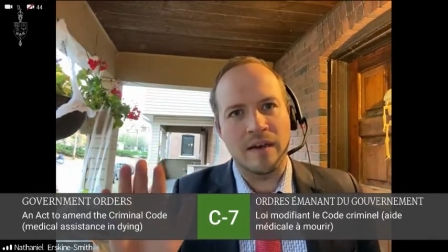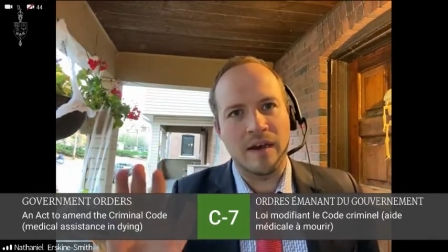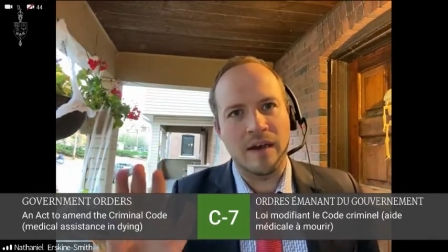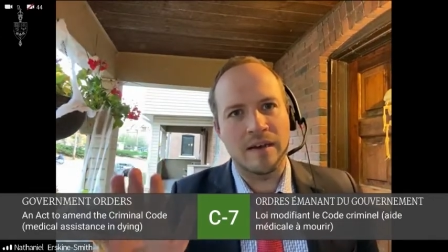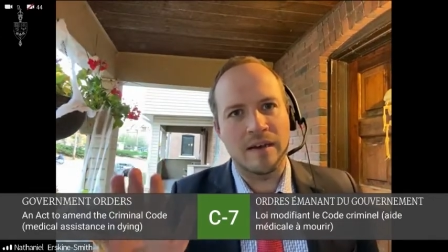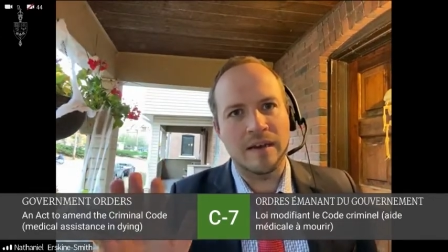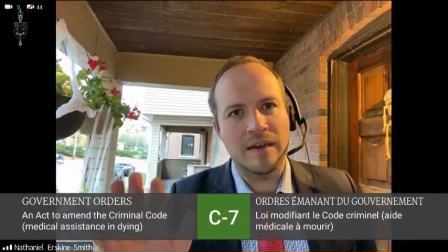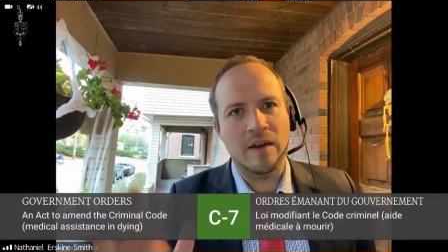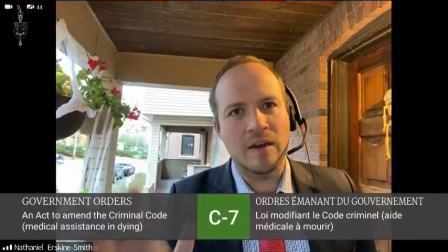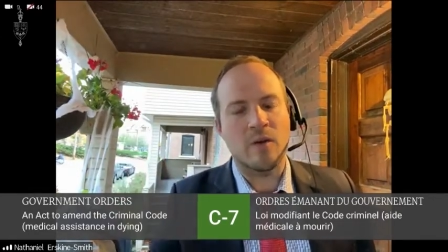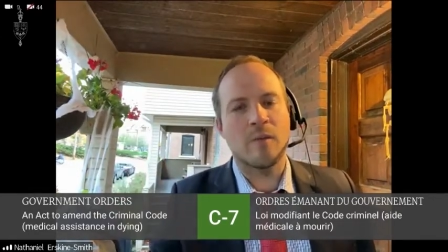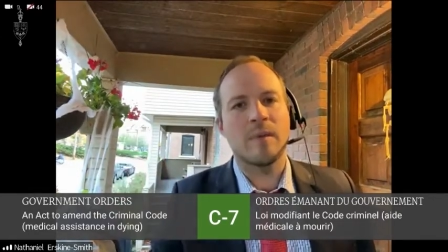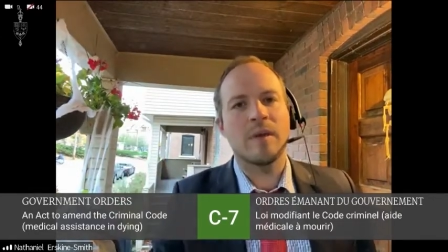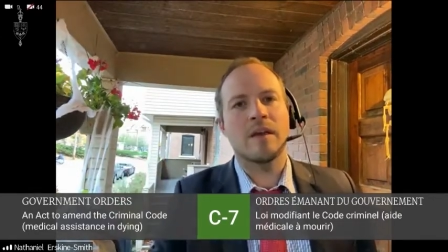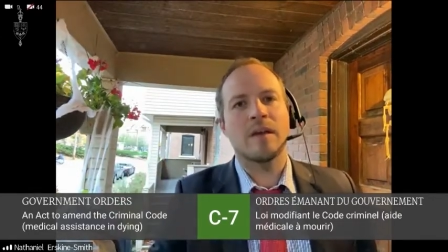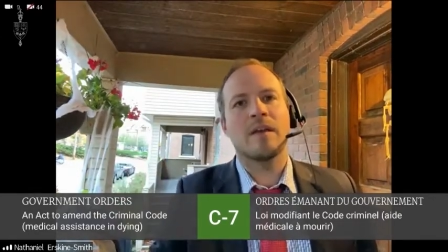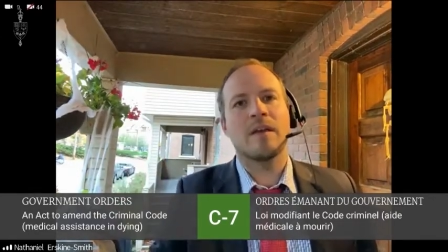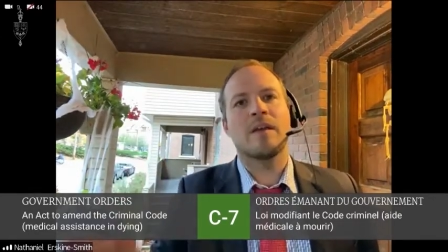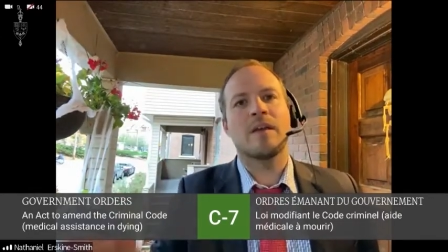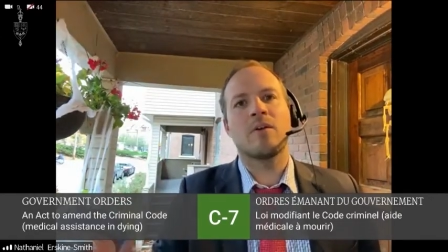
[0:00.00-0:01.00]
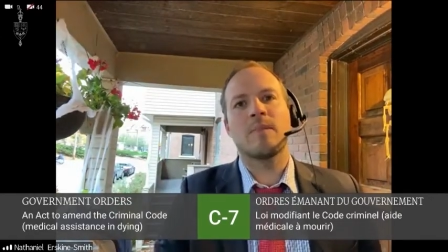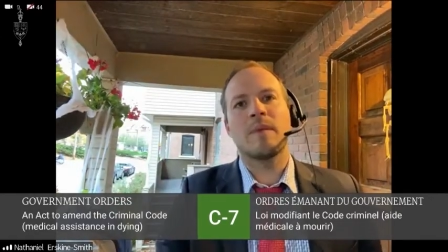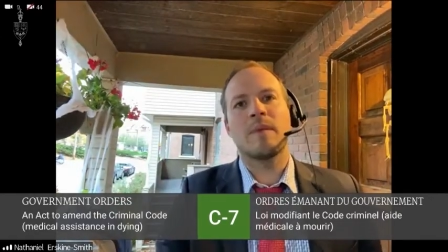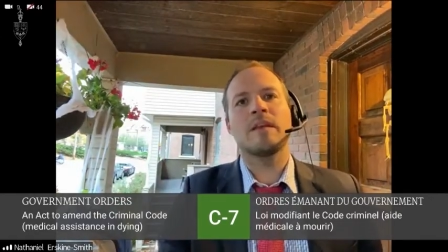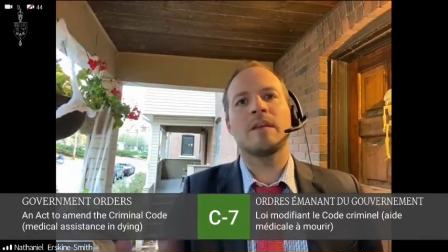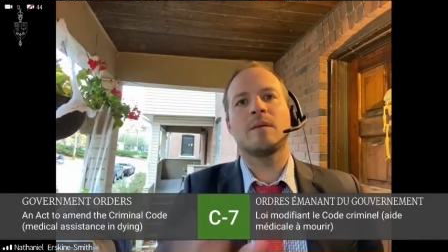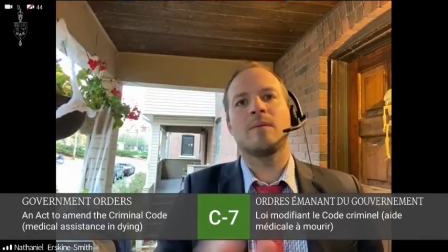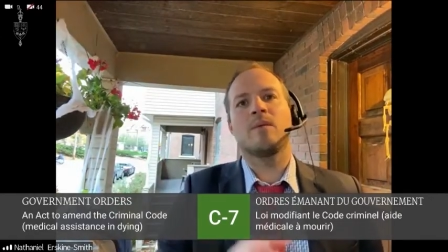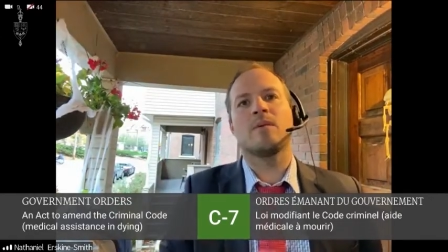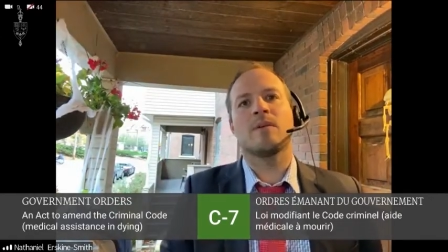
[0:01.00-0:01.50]
an
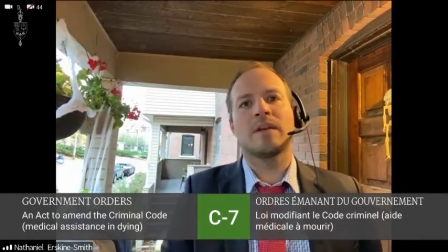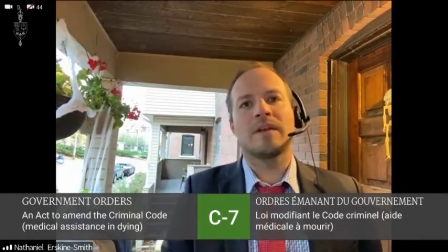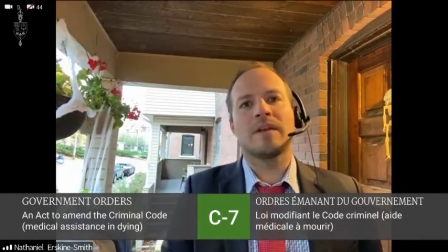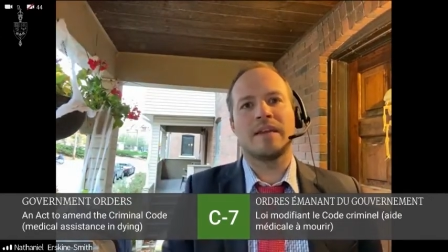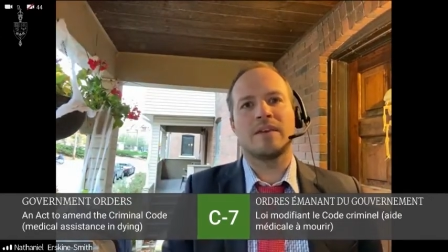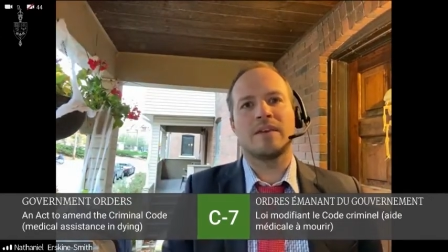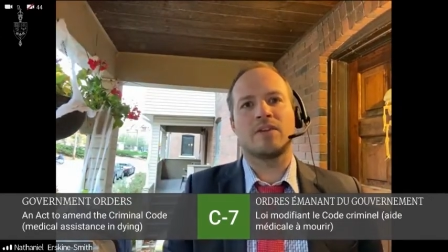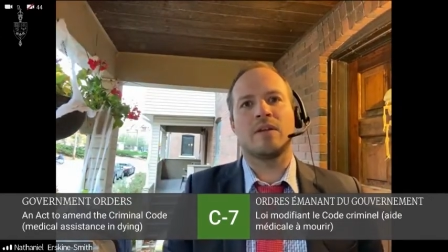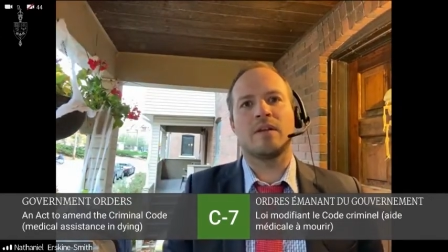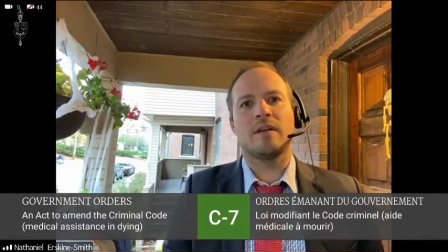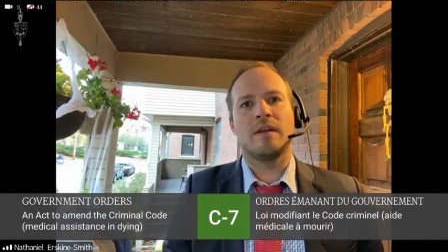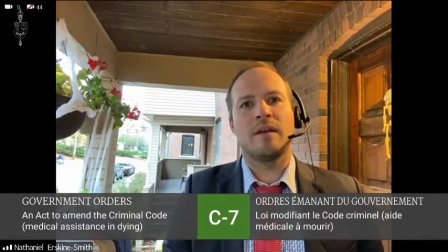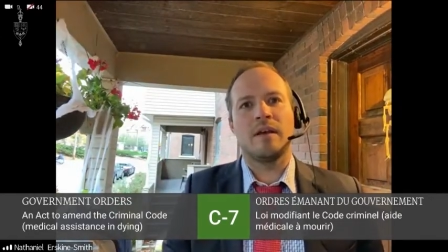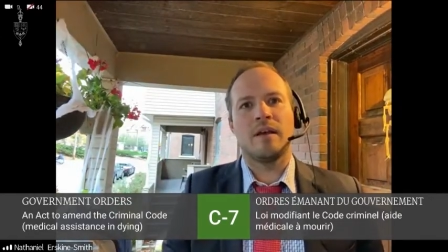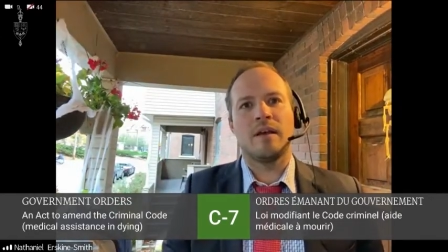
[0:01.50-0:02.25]
irremediable condition